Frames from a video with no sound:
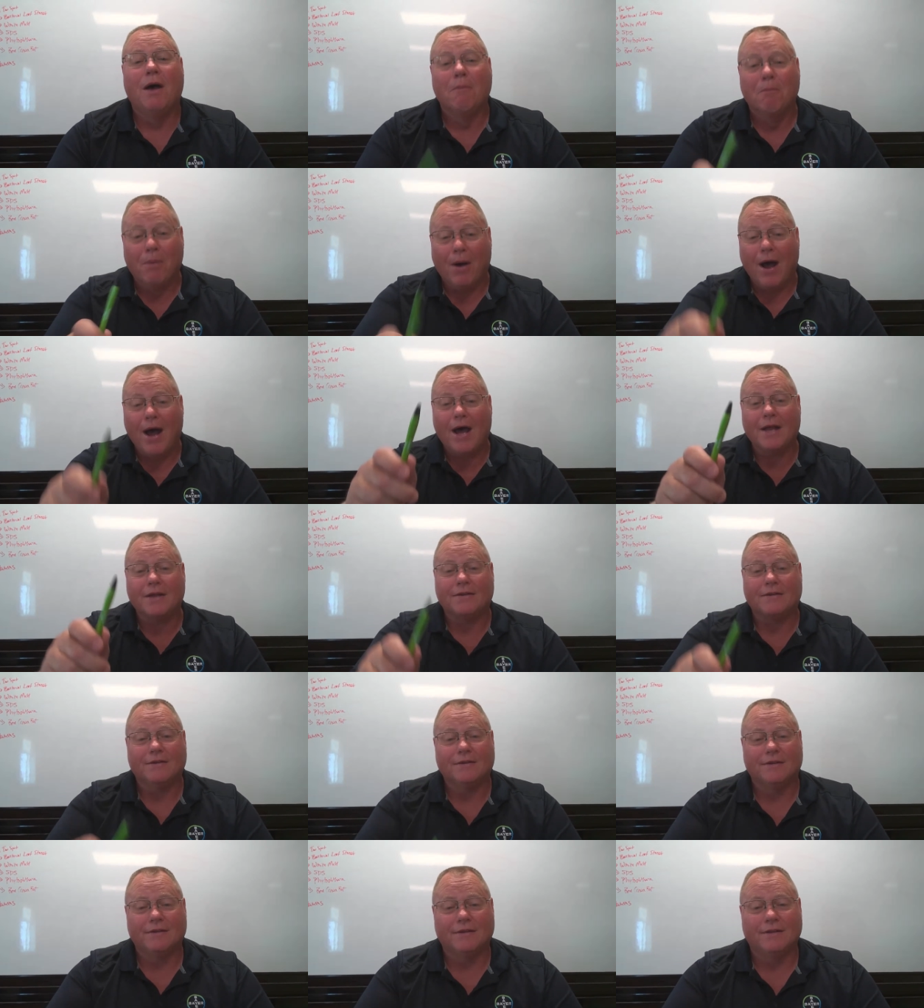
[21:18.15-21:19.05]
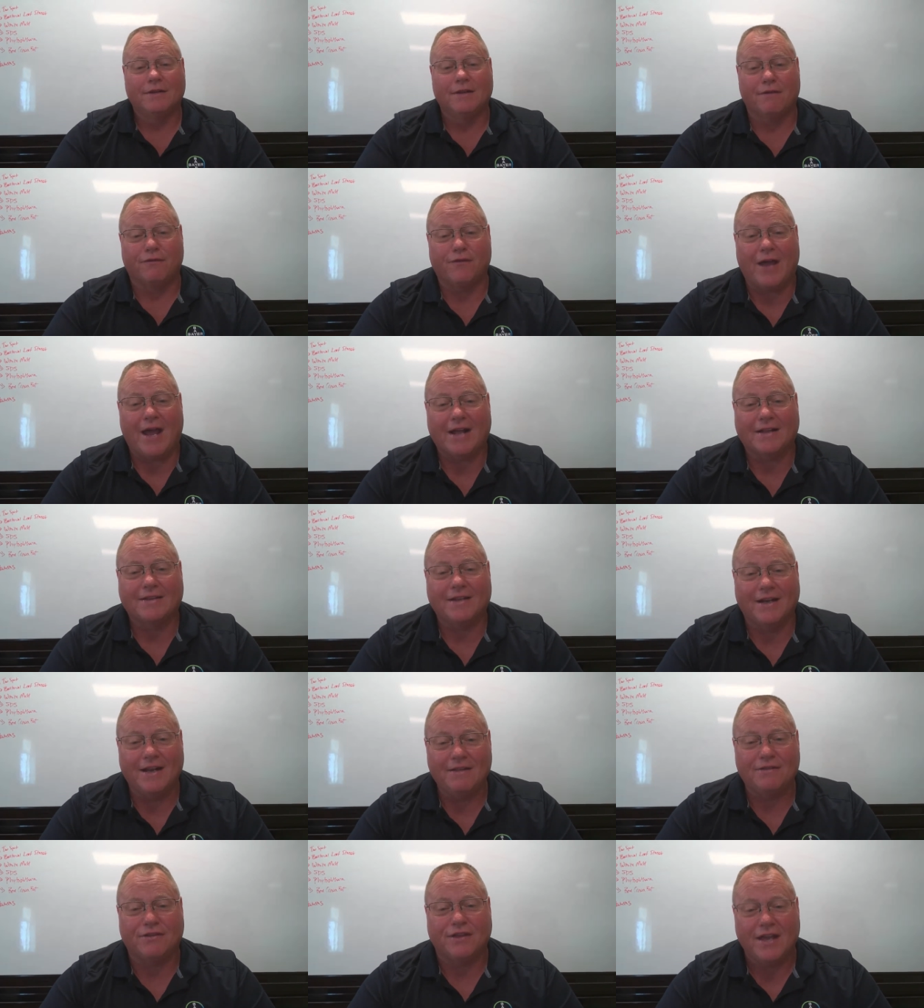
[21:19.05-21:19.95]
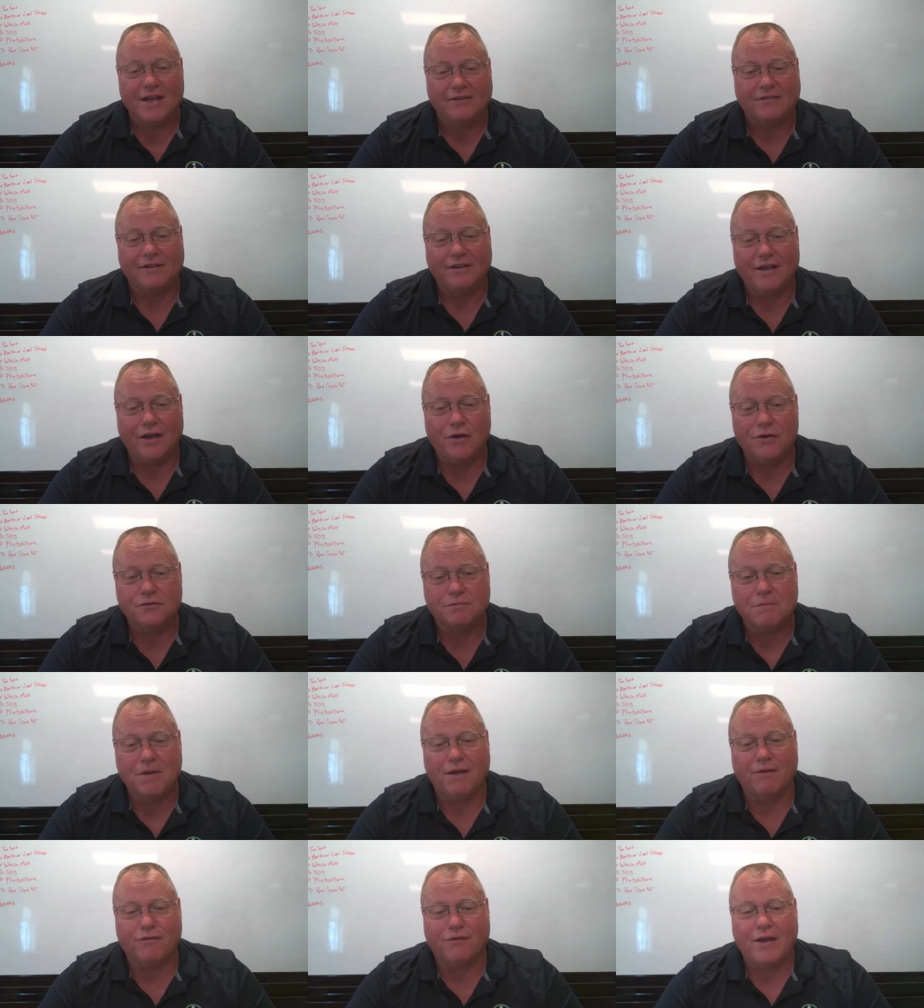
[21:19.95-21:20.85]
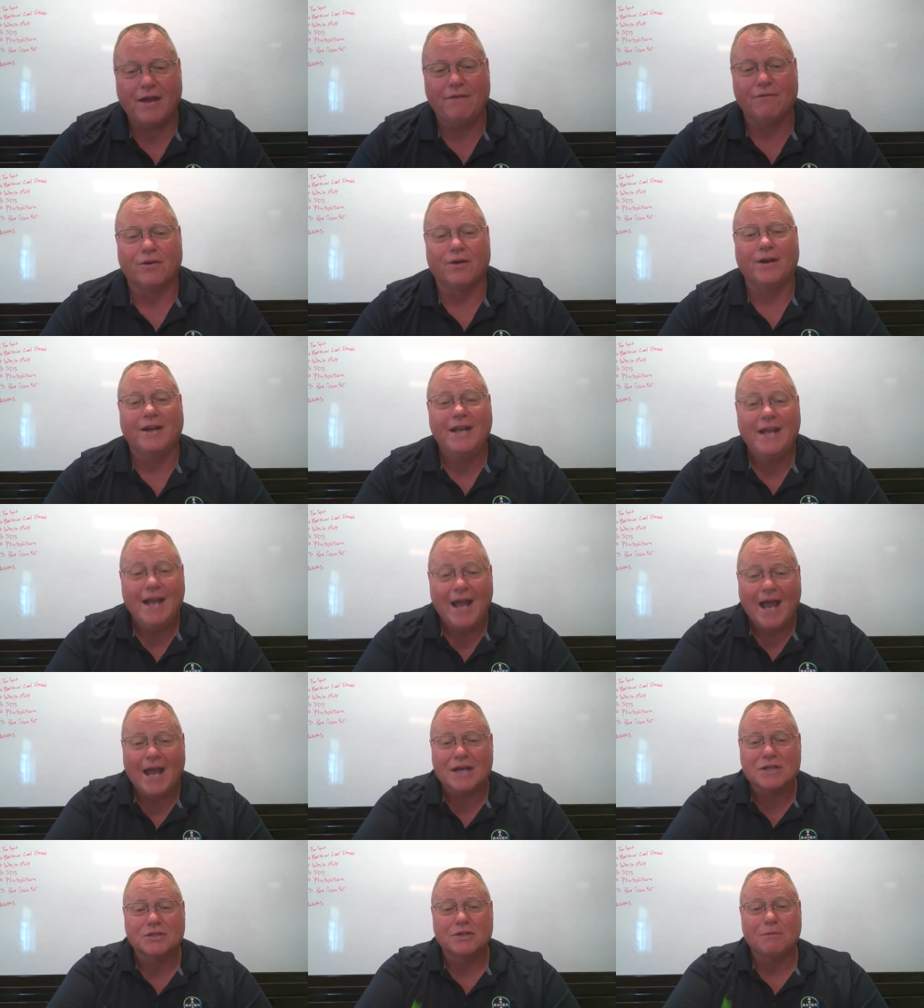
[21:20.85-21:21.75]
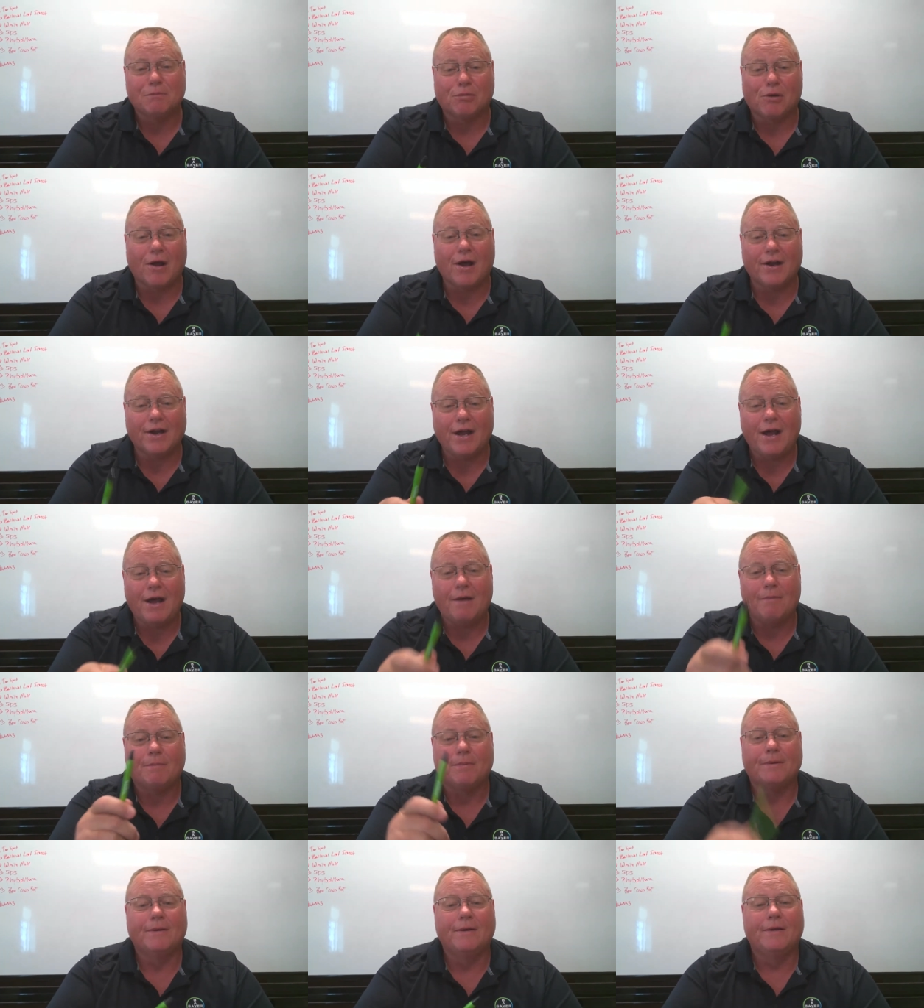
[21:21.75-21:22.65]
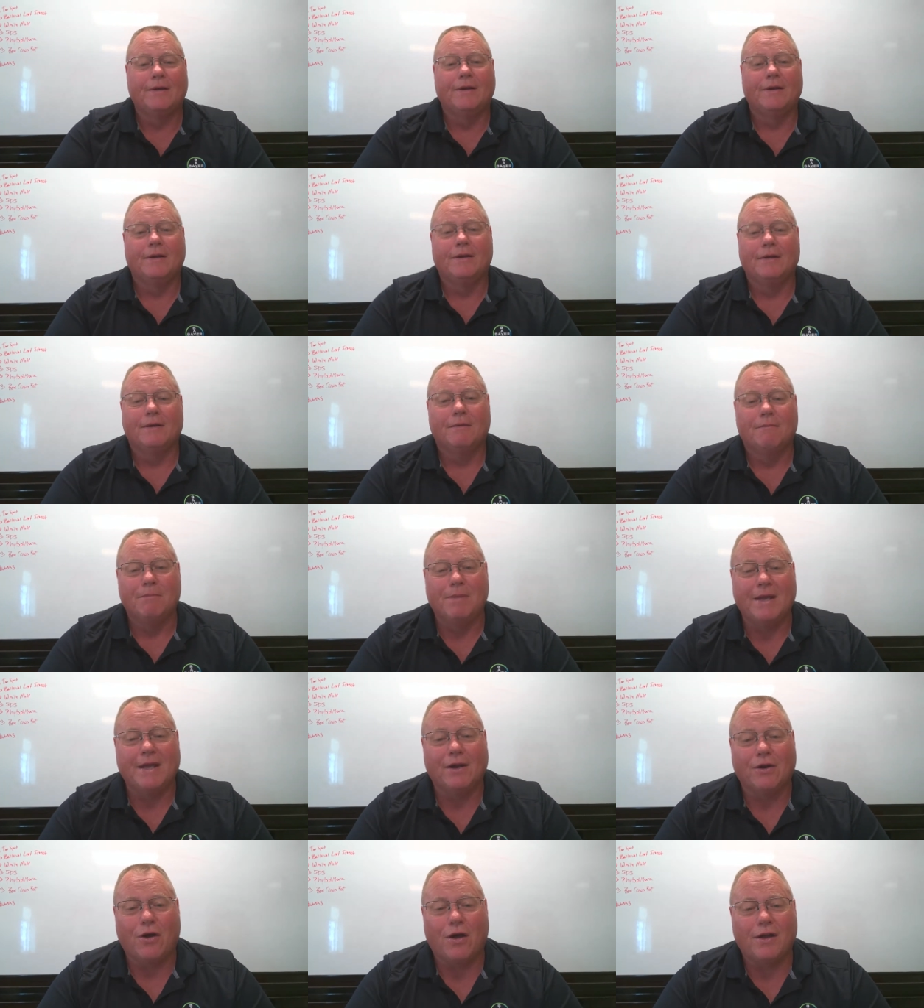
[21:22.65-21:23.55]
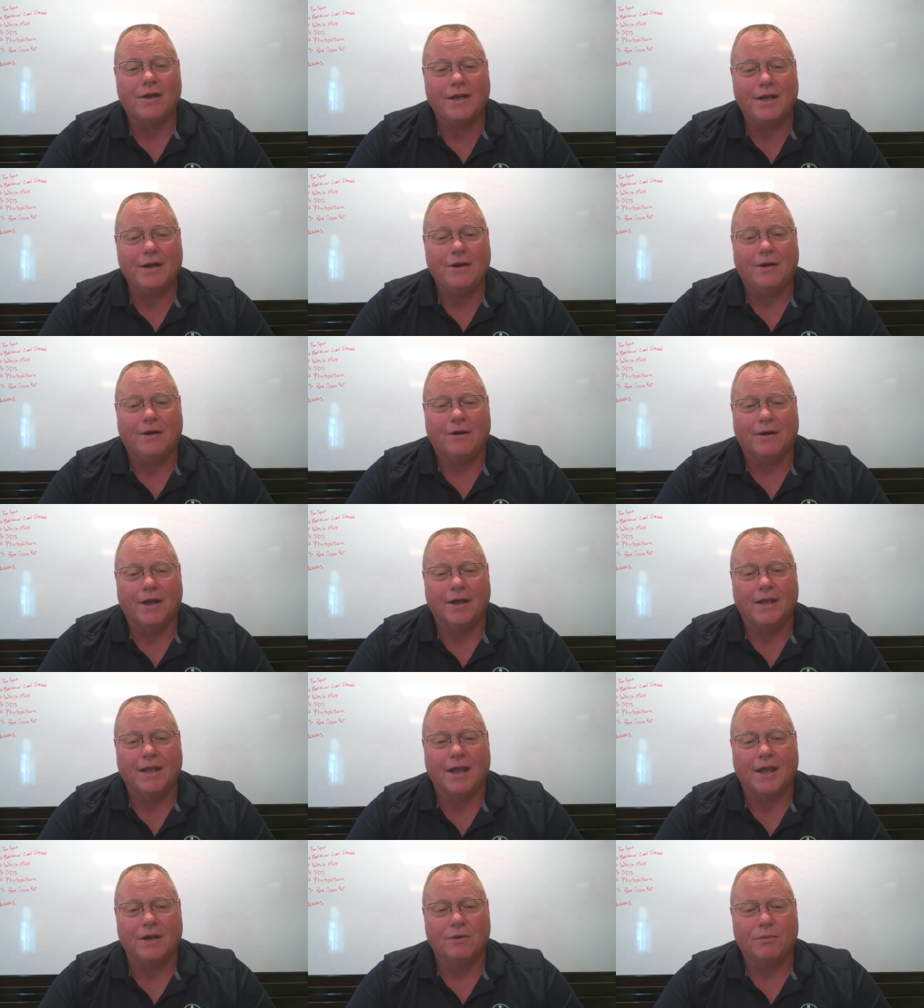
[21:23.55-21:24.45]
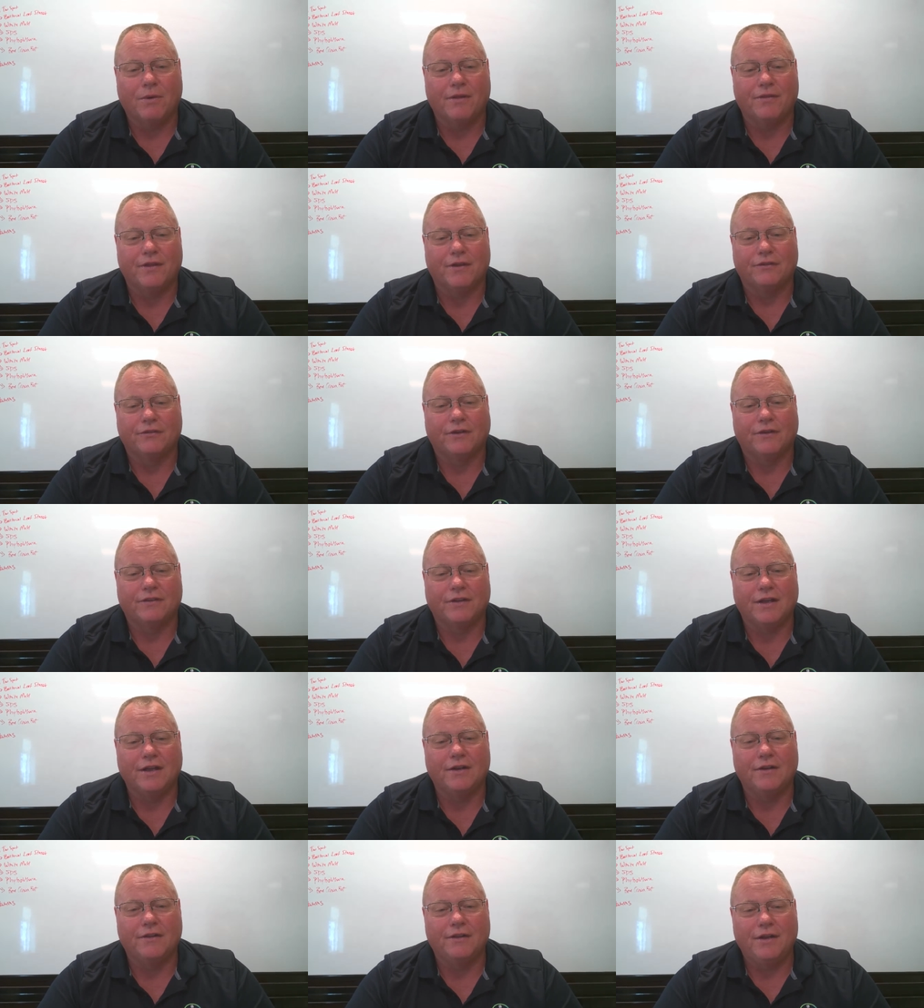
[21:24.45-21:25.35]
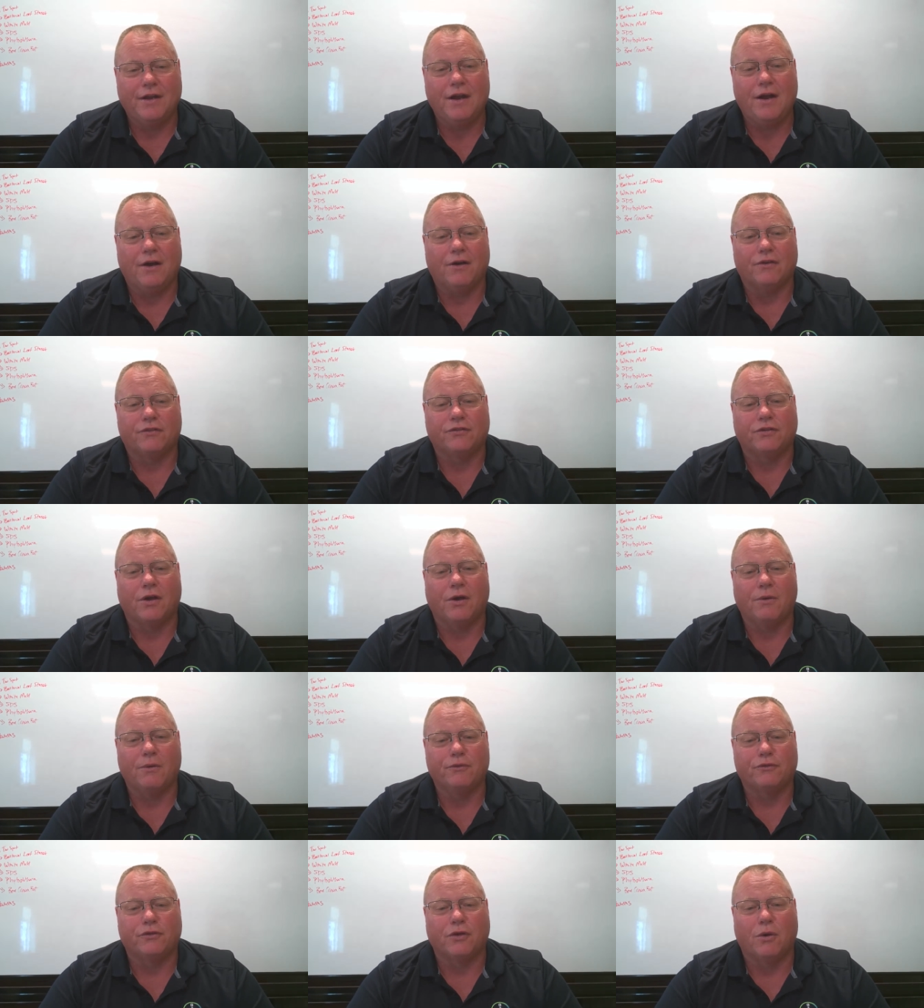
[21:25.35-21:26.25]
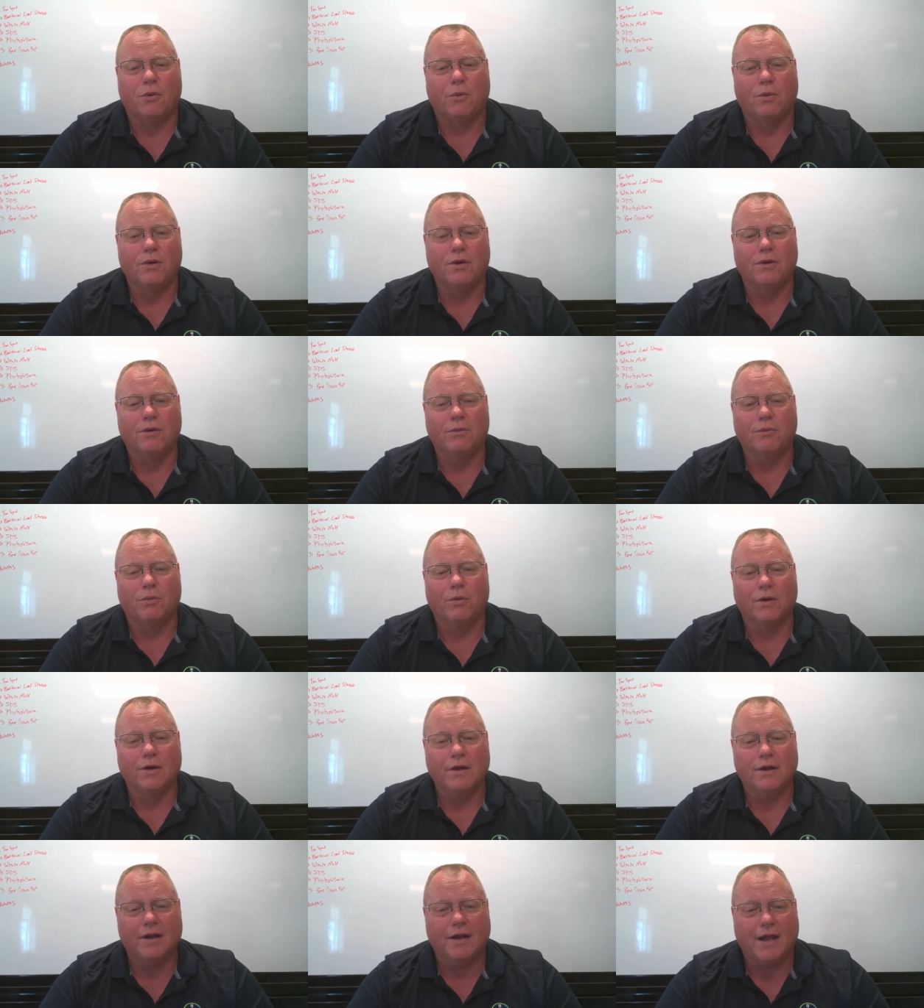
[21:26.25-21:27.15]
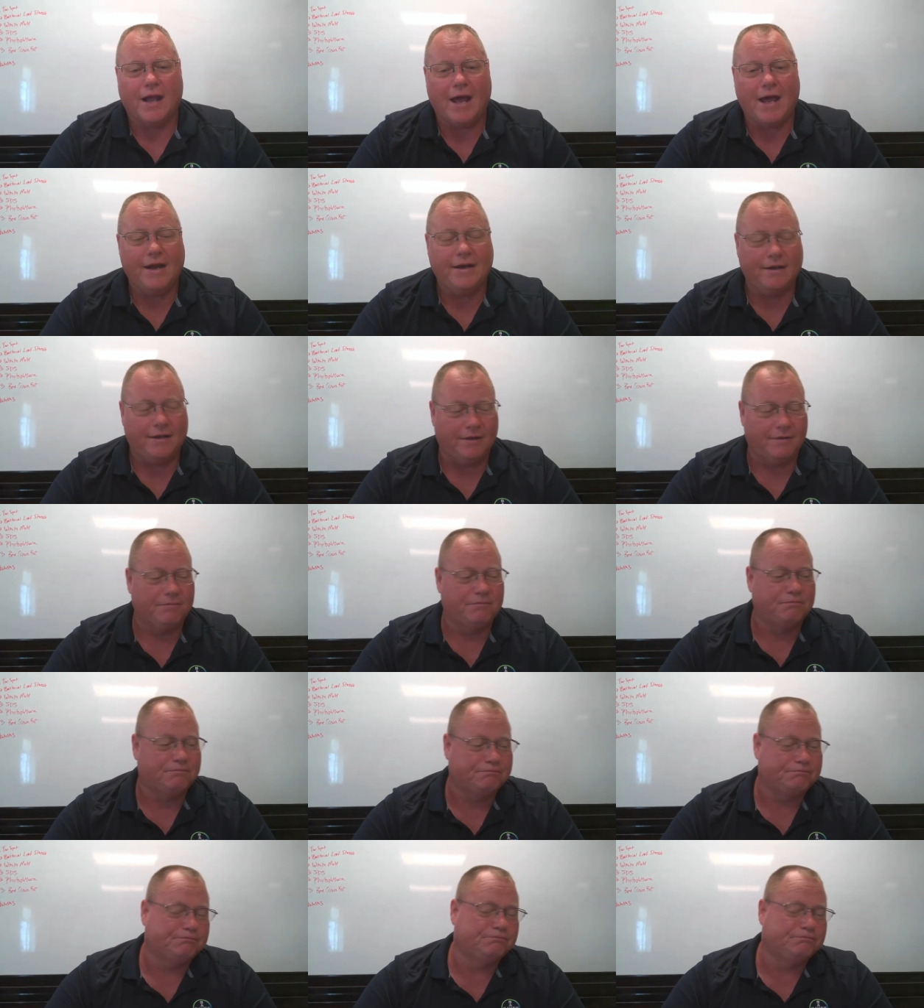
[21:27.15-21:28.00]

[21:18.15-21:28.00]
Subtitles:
But the fact that he thinks he owes me a favor, he actually brought up being on here again with us at the end of the year. So we're going to kind of